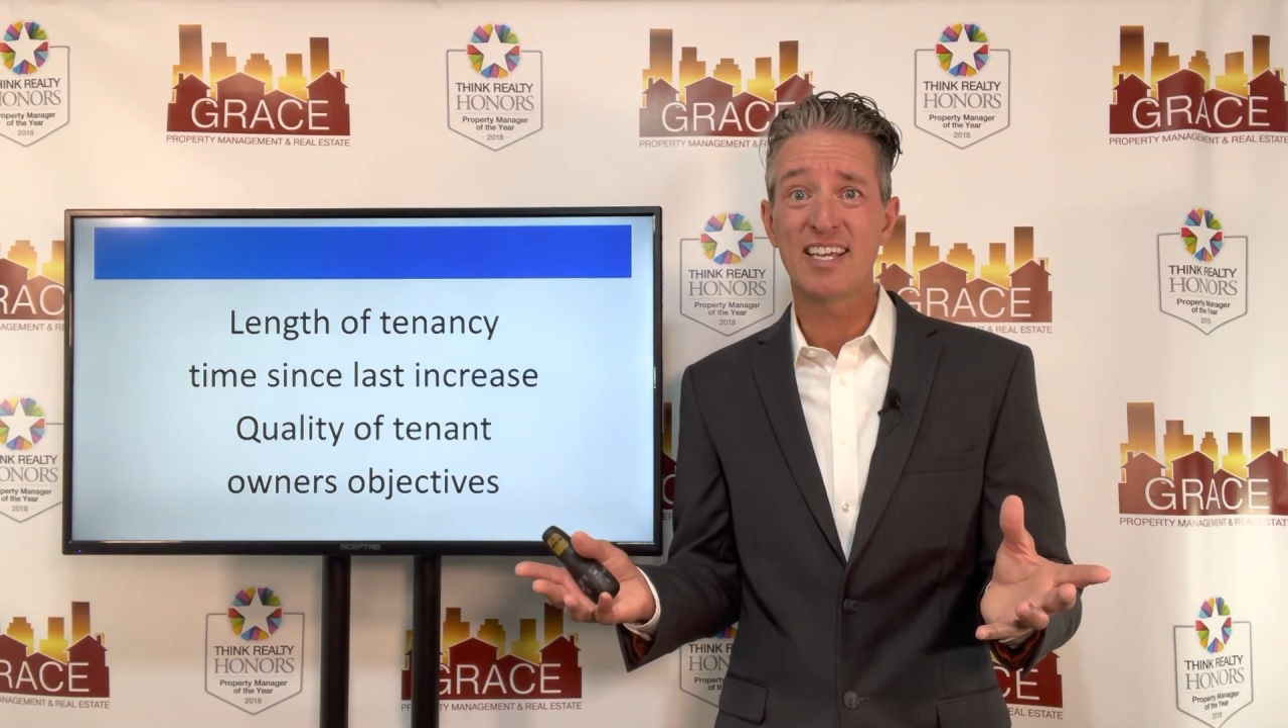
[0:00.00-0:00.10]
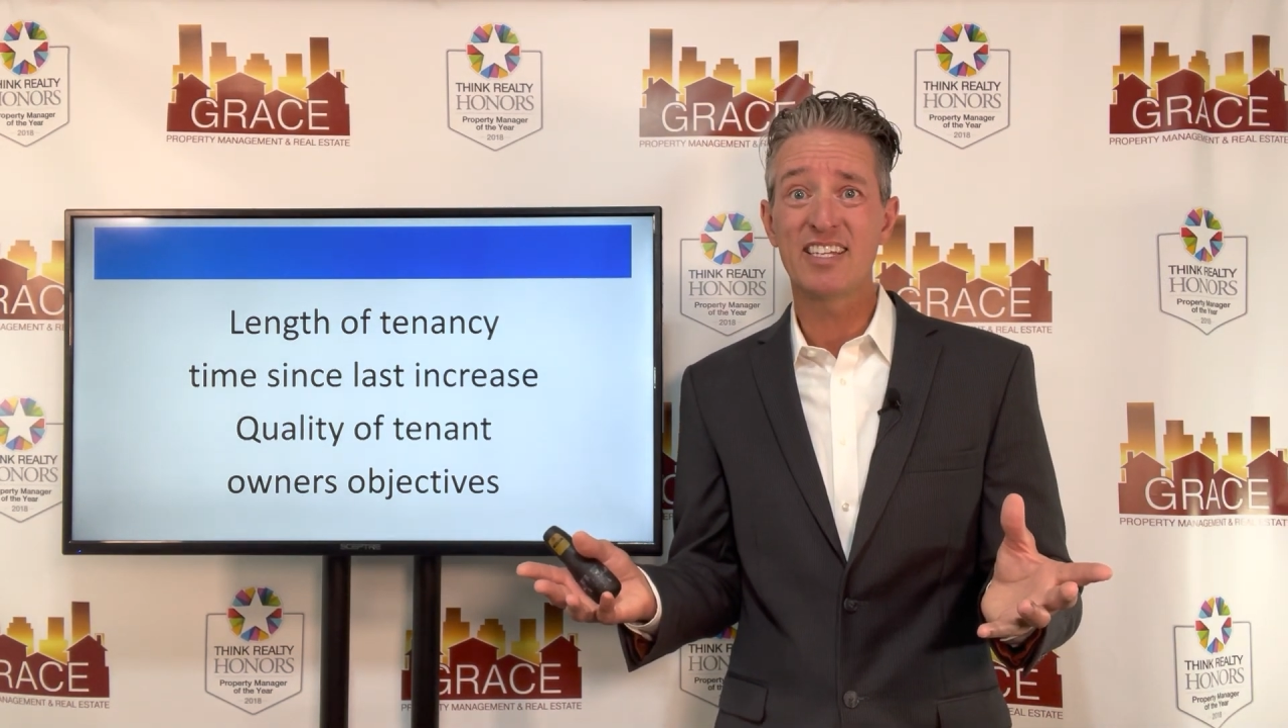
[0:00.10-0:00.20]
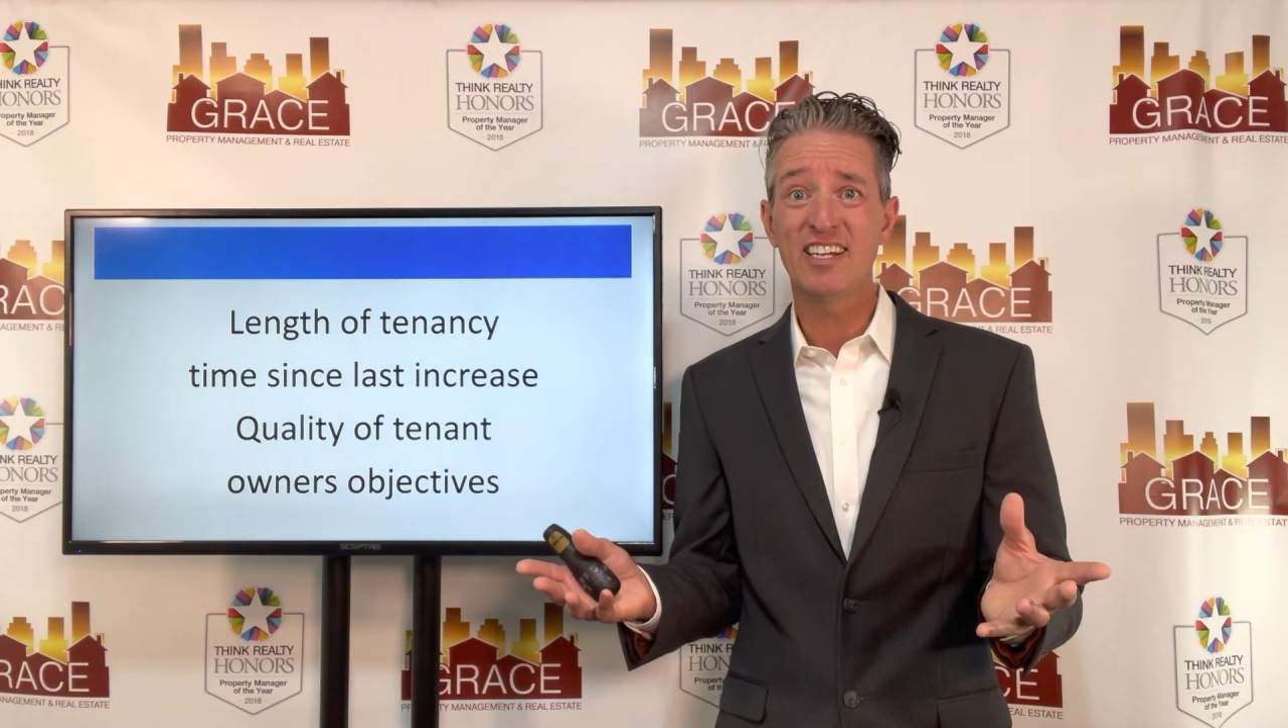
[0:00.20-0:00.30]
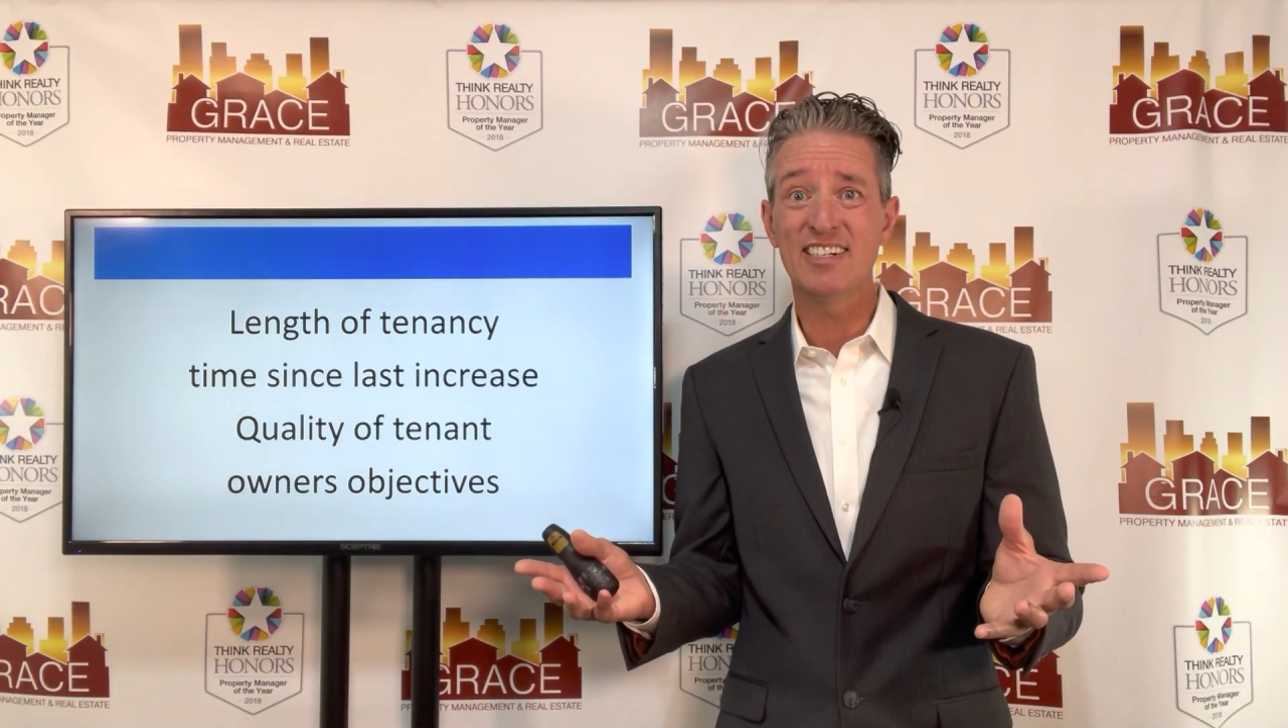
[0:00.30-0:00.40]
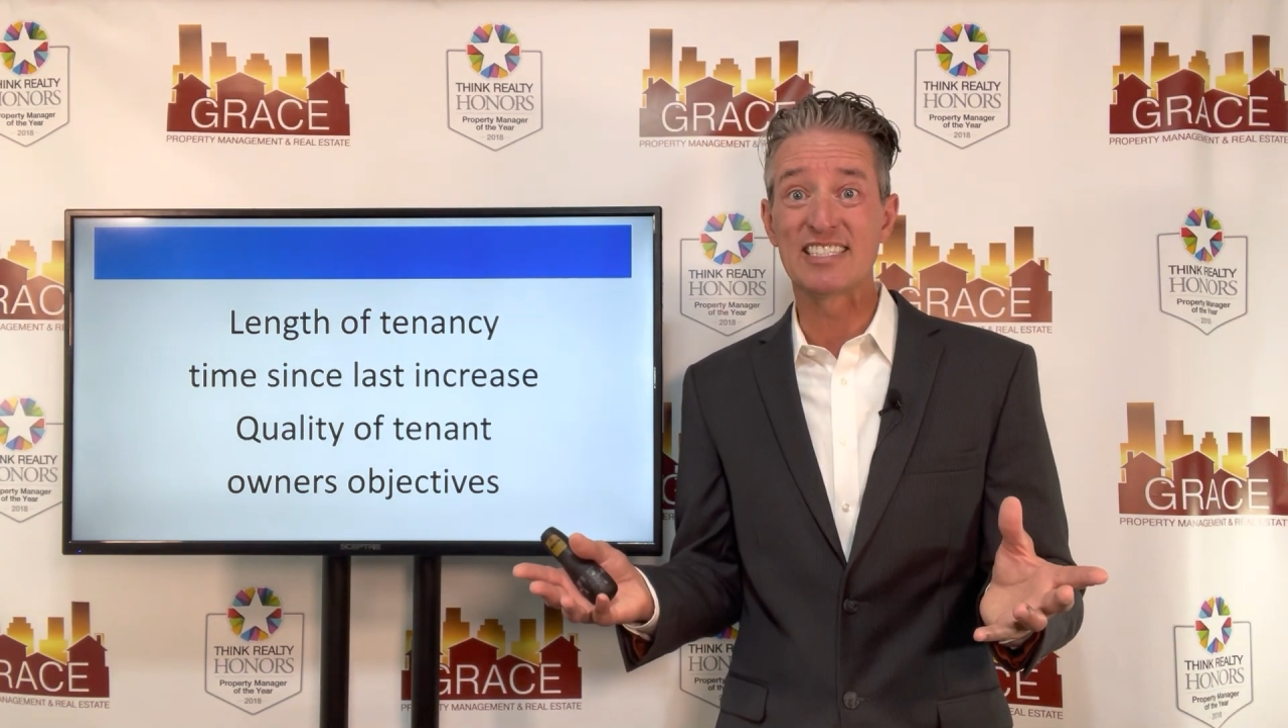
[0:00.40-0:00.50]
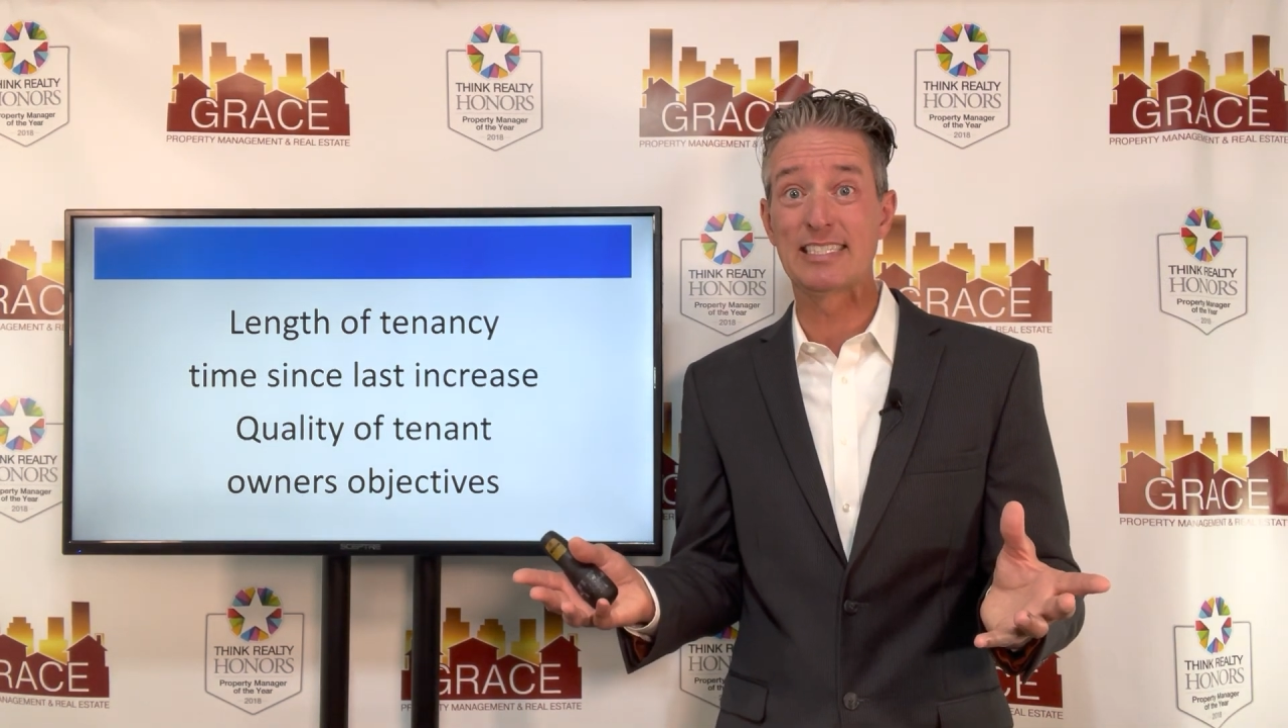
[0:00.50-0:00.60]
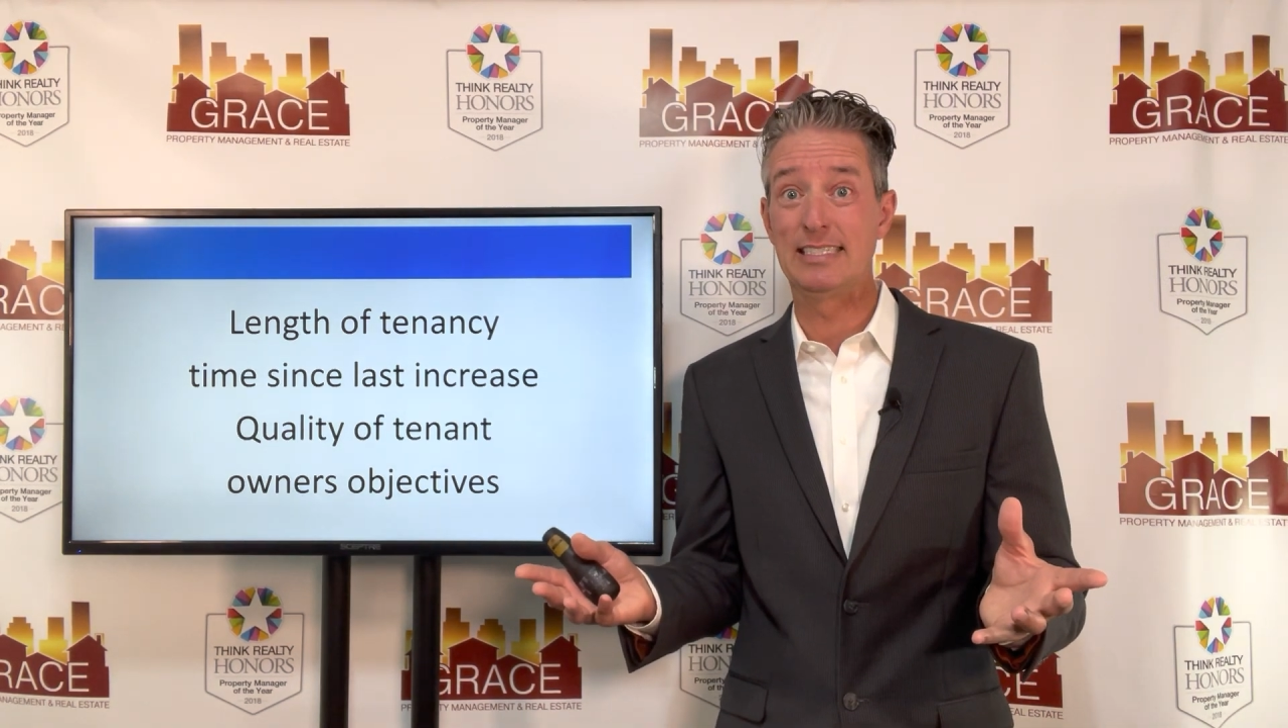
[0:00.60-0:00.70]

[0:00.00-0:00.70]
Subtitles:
10 years.